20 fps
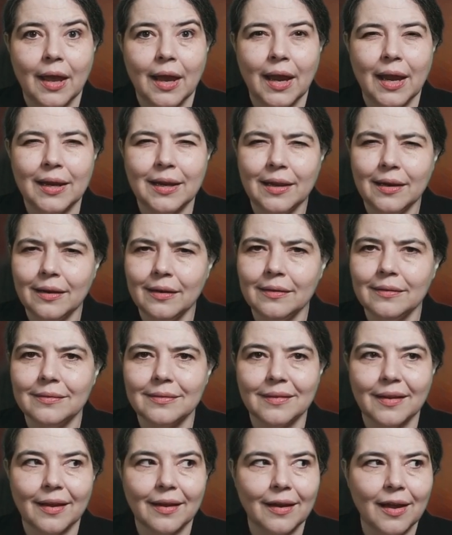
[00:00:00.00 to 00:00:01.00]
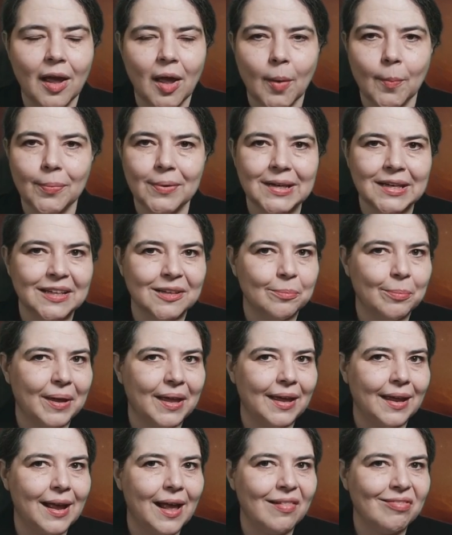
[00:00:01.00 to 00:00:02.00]
And it is accompanied
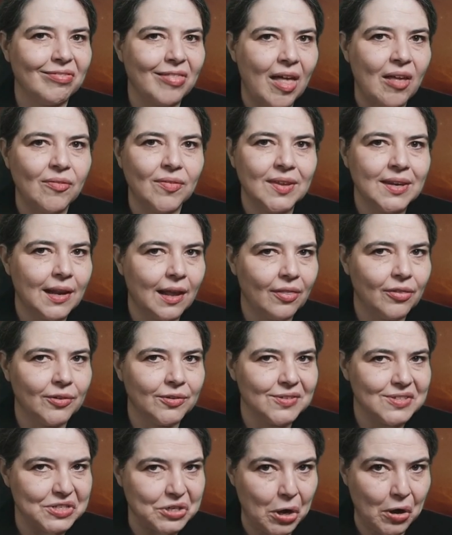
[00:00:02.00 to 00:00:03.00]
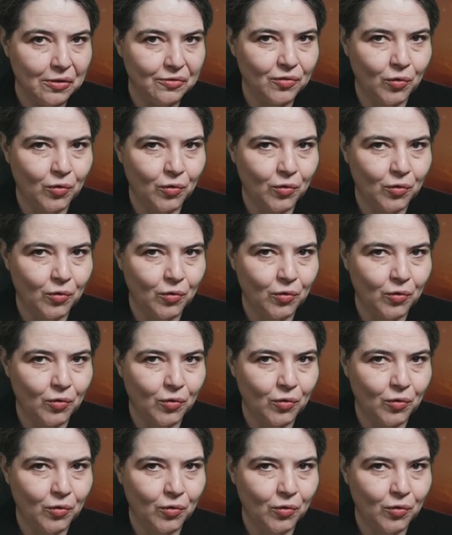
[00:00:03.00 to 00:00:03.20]
by 11 other star